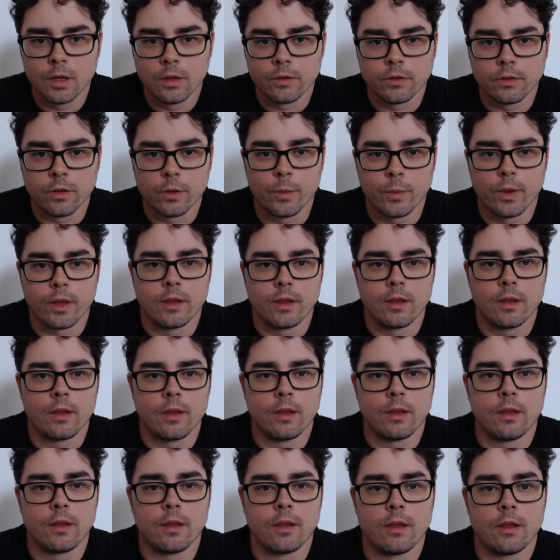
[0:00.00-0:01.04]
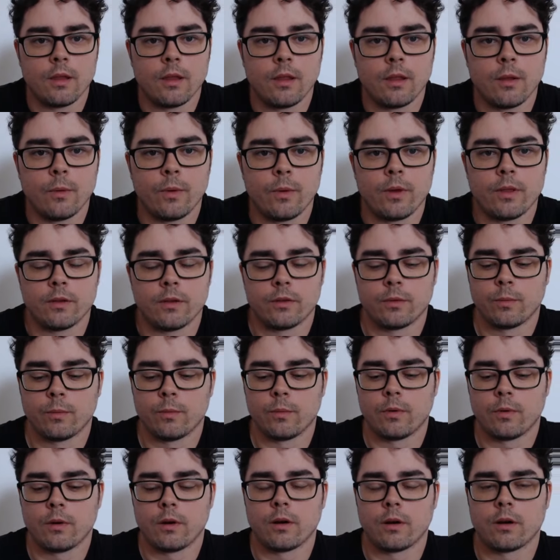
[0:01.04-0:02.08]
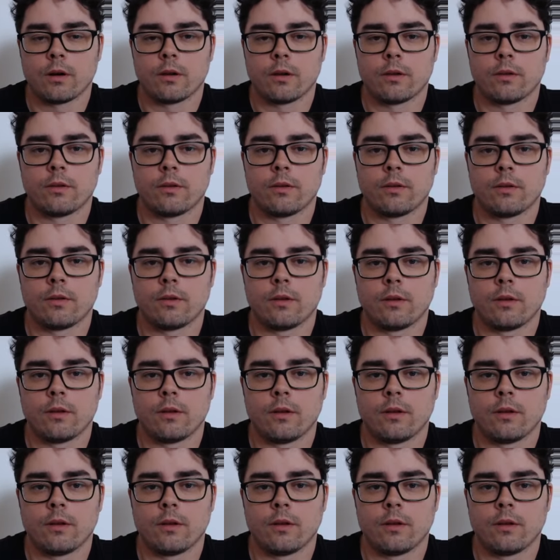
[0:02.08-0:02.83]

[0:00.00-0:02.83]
So the way this works,